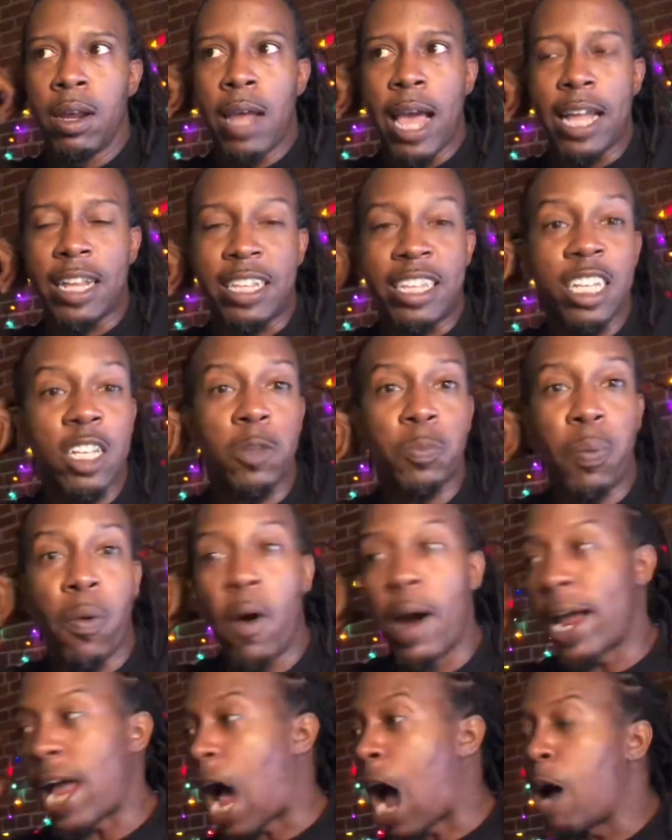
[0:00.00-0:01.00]
At this
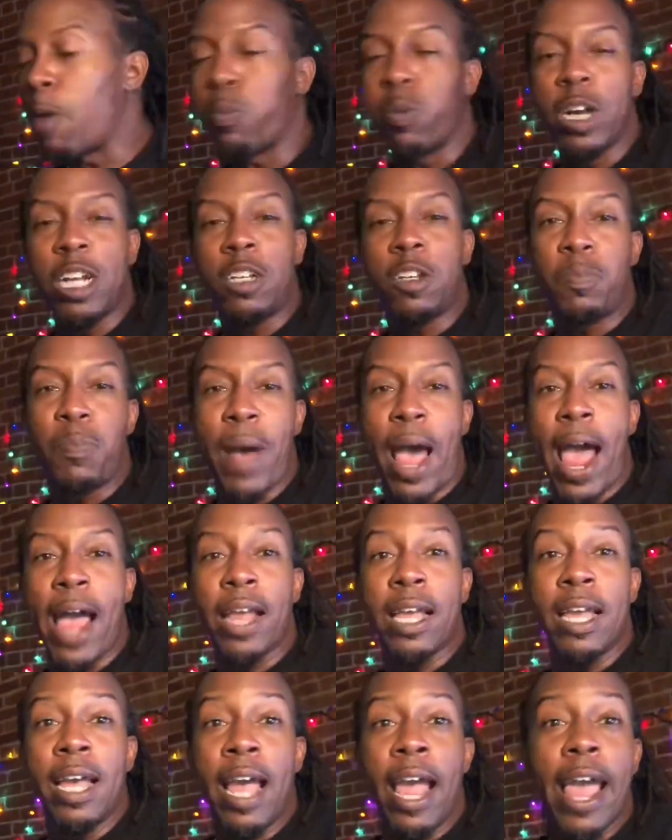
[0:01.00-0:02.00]
point, I reach
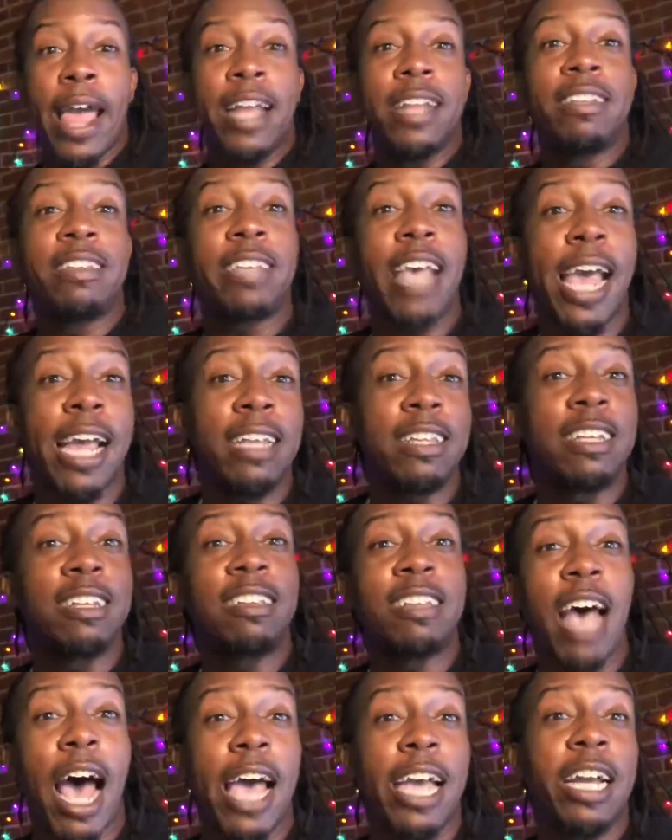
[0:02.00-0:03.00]
back and take the
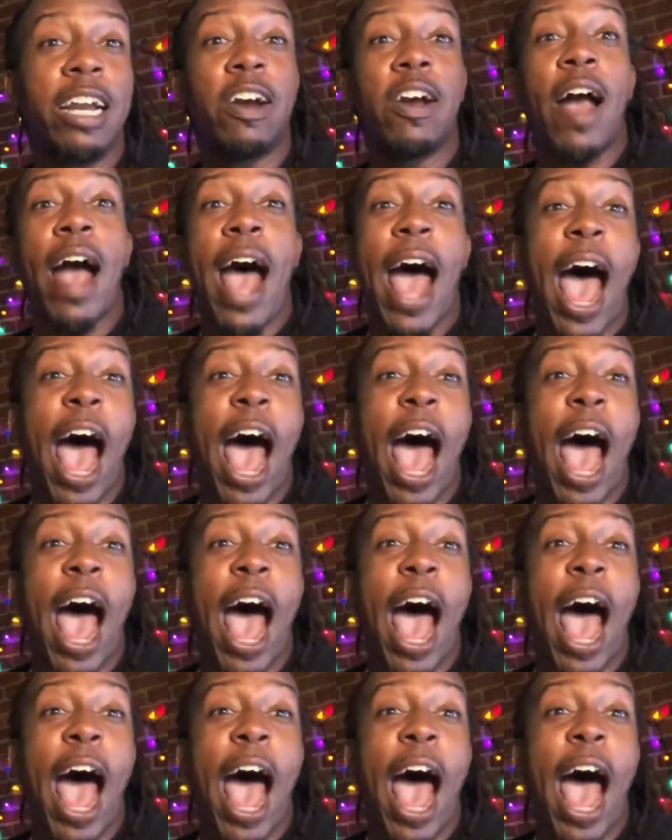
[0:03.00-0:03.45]
tiger